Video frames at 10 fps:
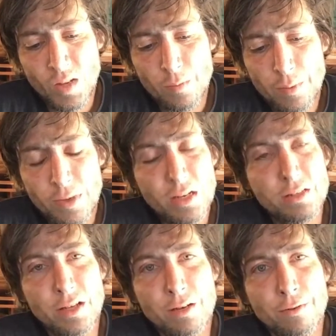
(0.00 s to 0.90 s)
my buddy
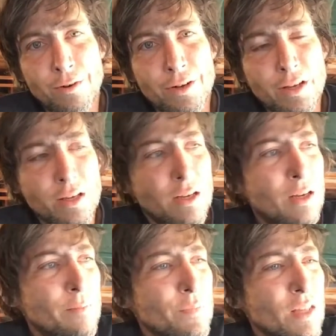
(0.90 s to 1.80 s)
T-Roy.
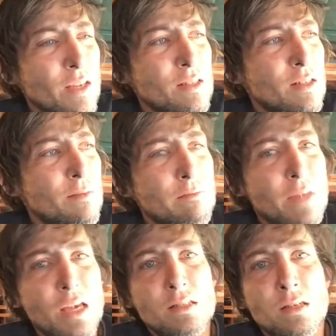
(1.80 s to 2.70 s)
He's an
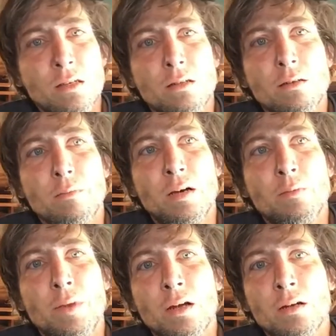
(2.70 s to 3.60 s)
amazing
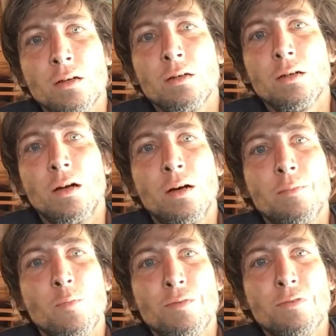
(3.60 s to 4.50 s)
mountain biker.
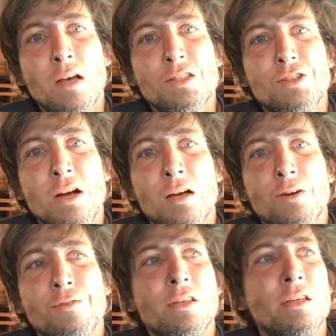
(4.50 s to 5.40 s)
We've lost
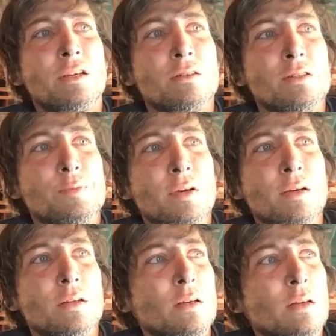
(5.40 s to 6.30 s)
track over the years, but